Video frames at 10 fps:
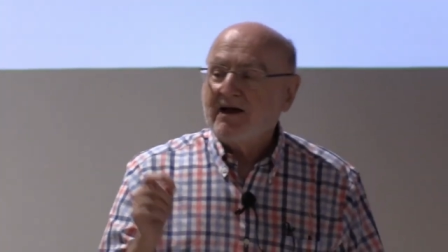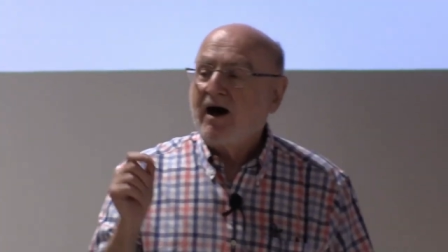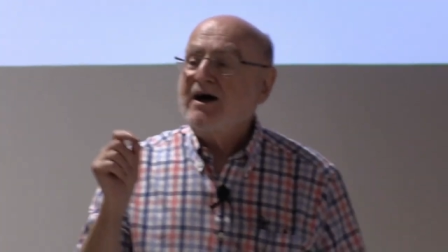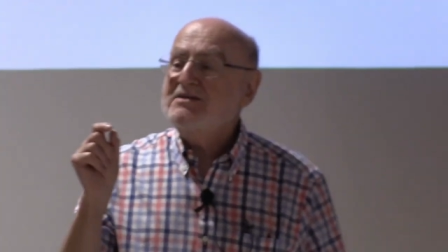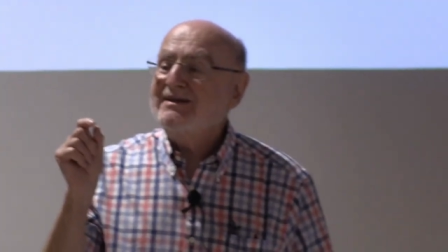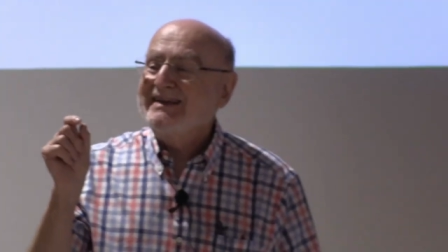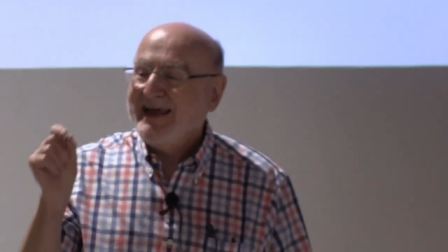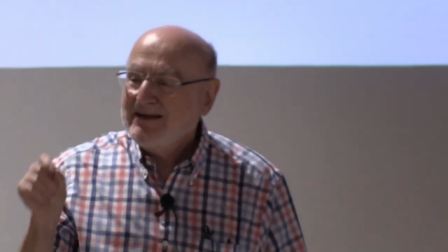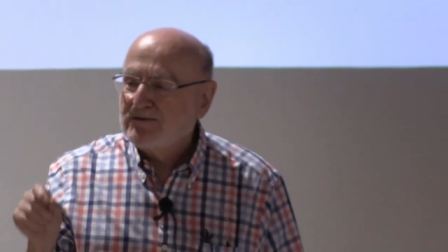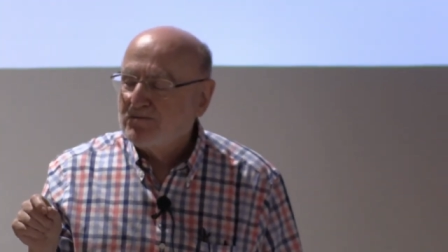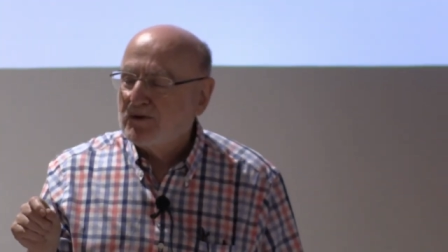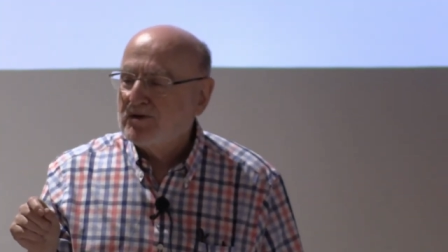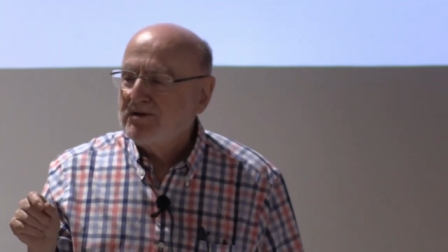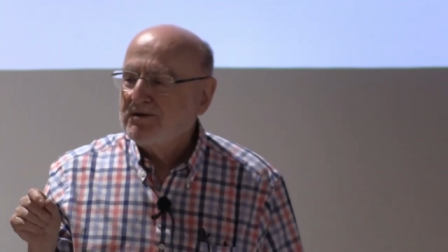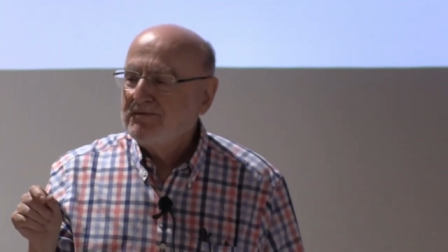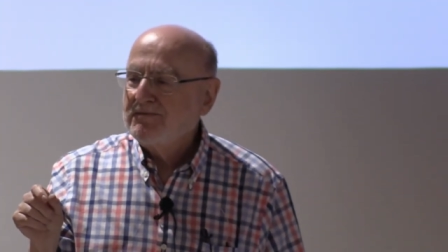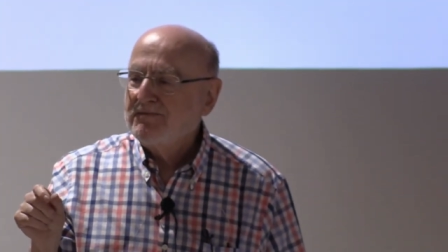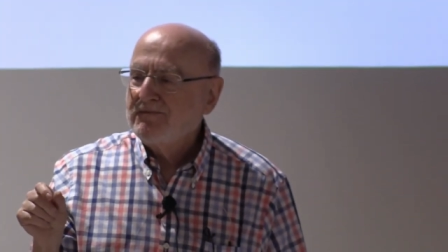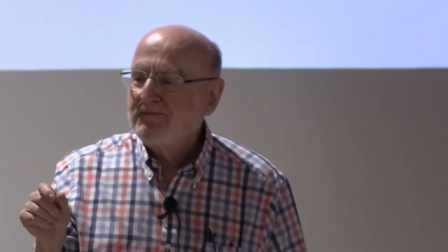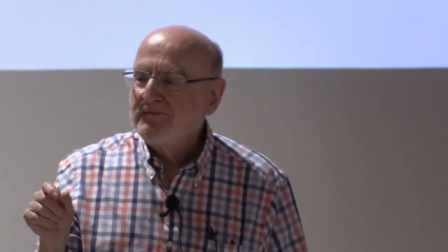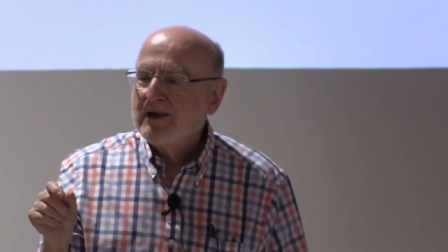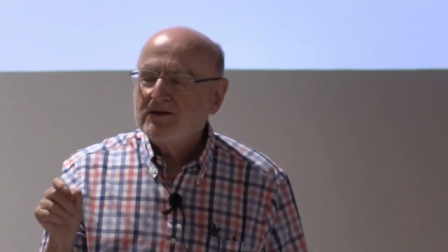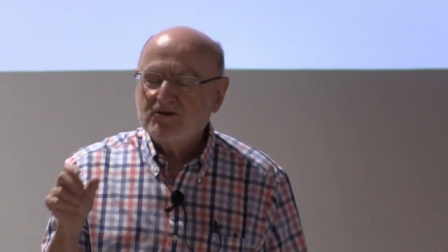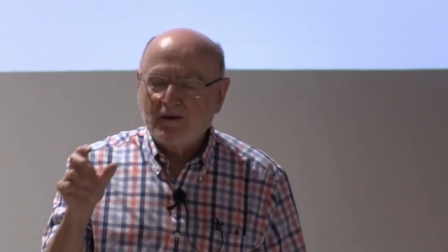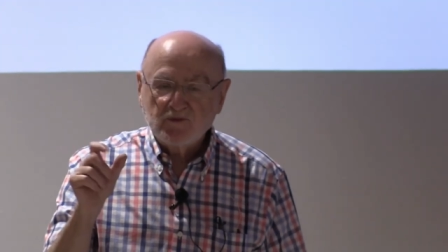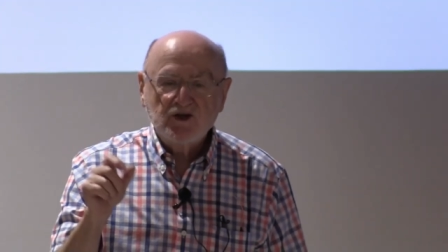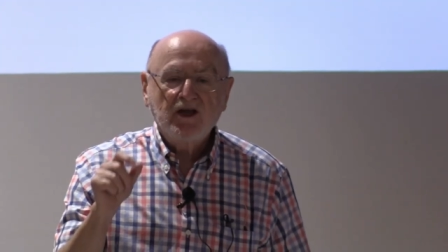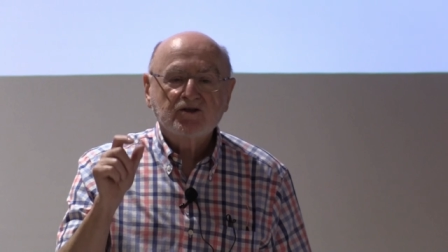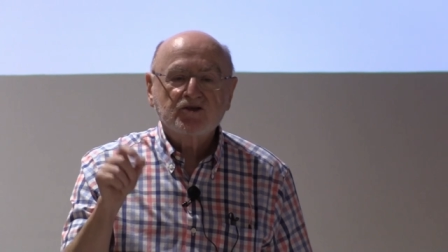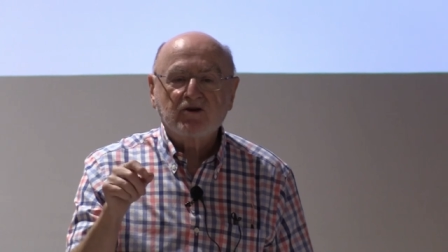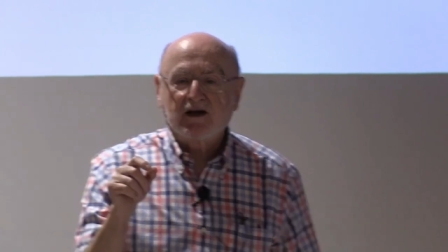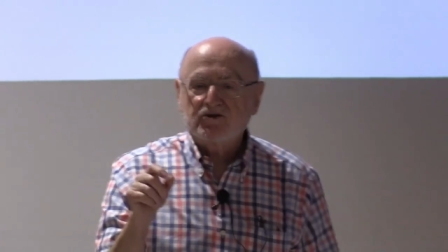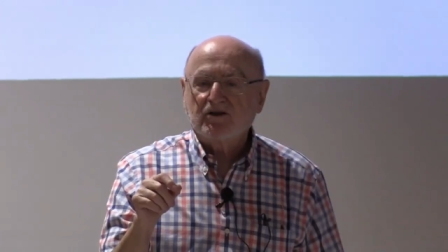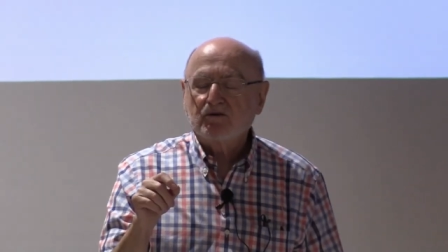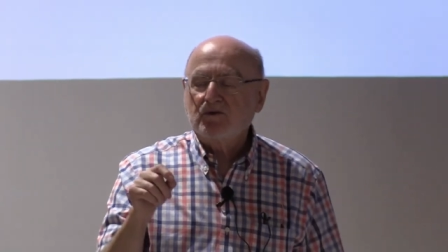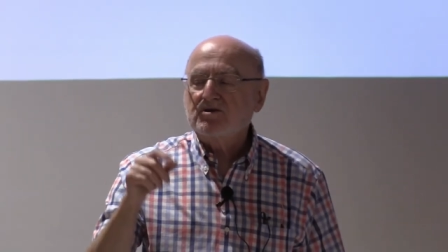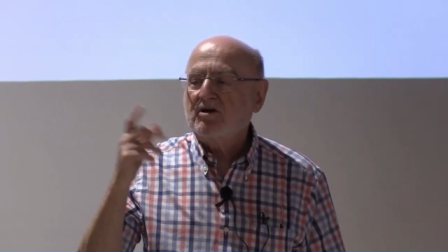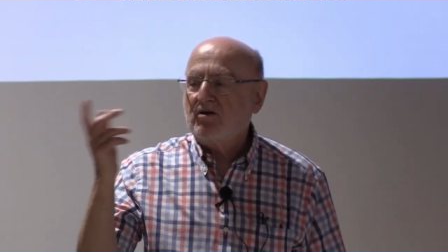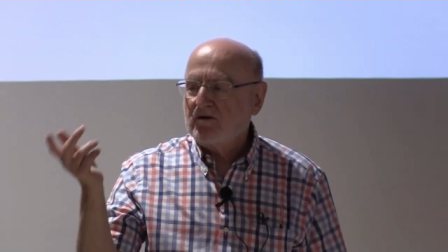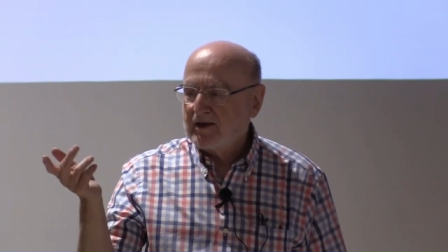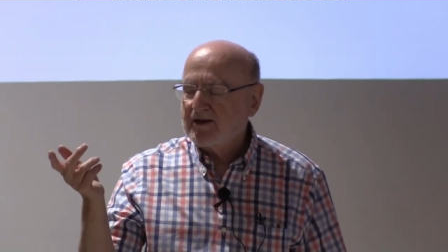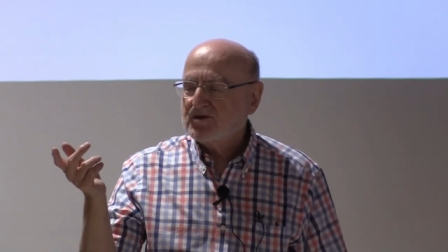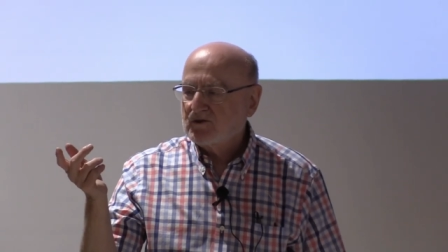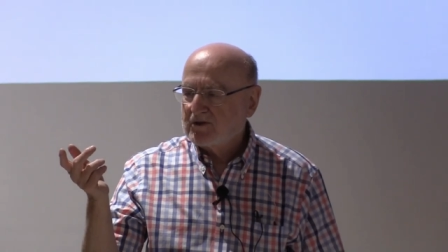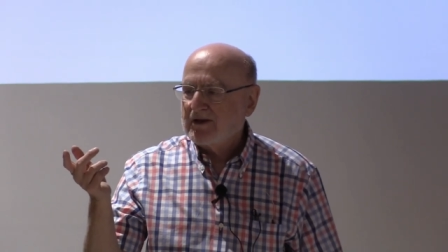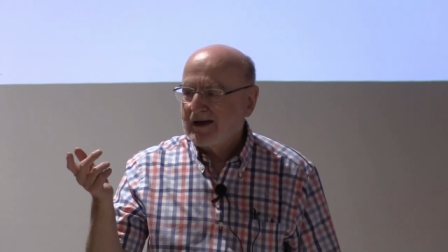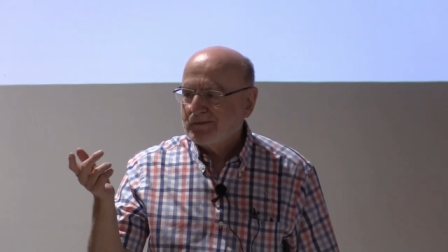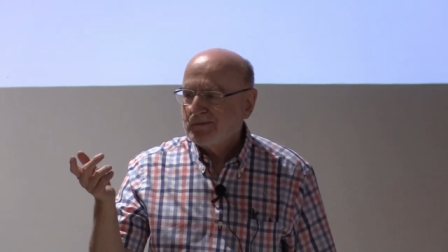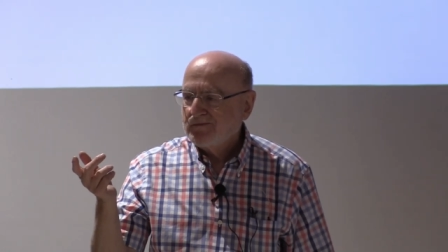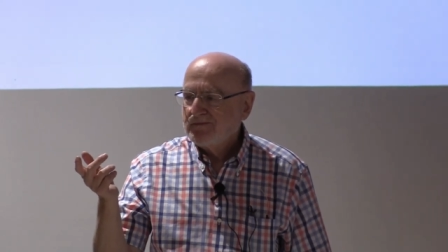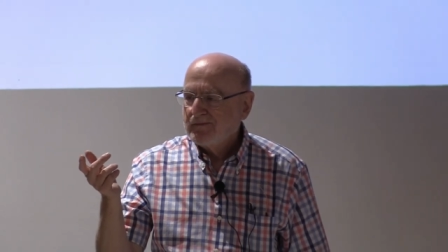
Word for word: is isolatable some gene structure which correlates with that.